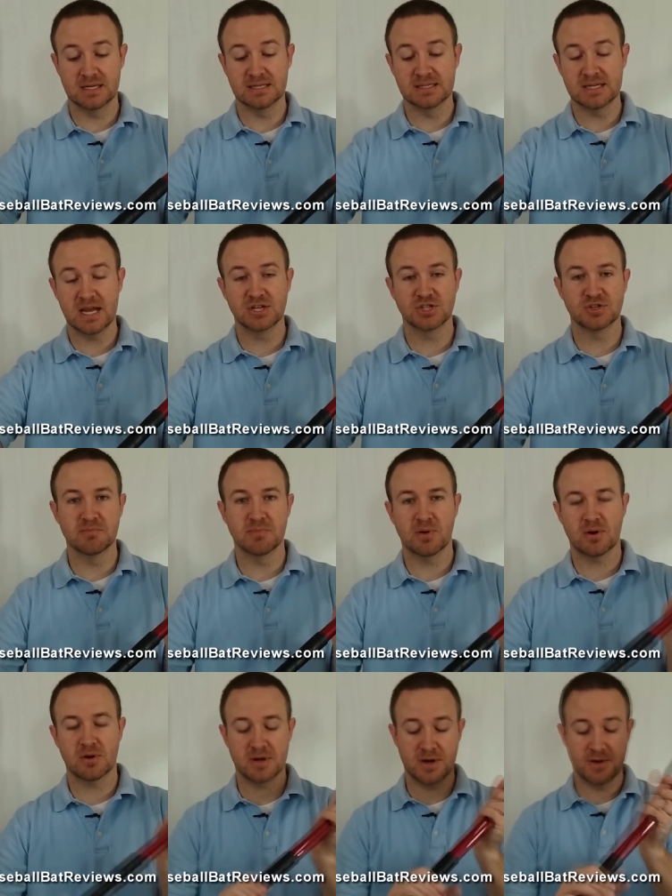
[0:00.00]
indentation
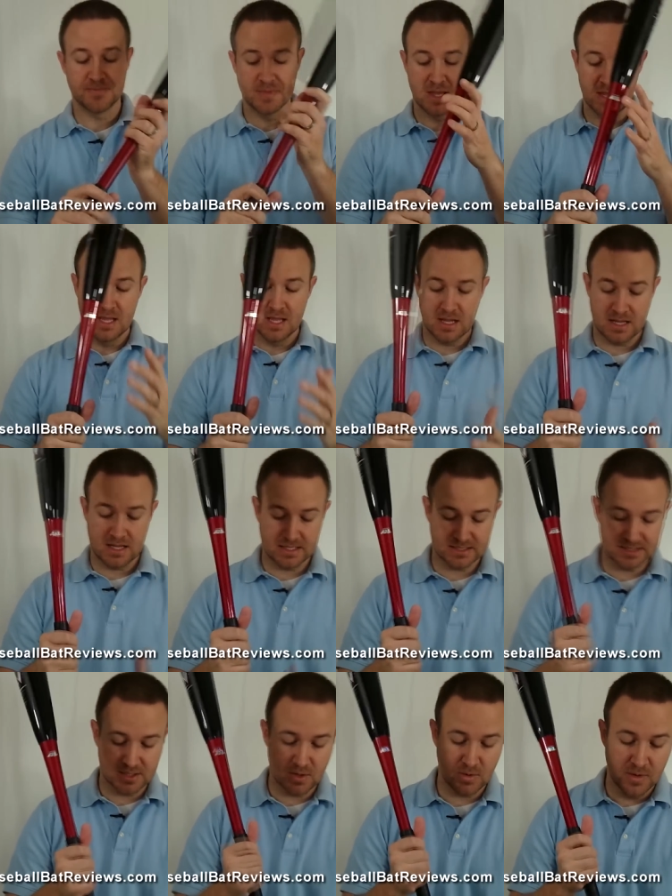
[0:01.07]
part here.
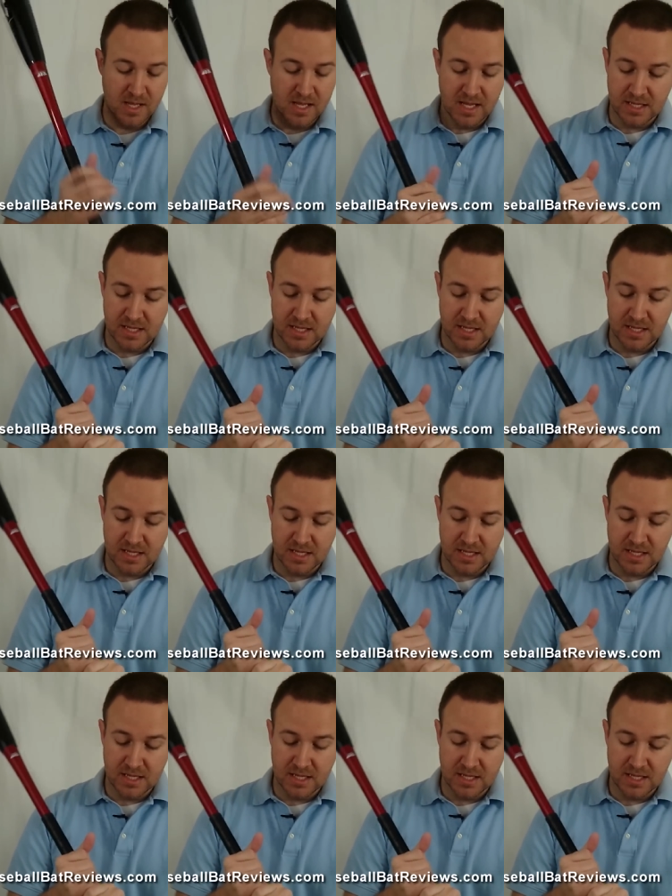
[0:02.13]
Uh, so,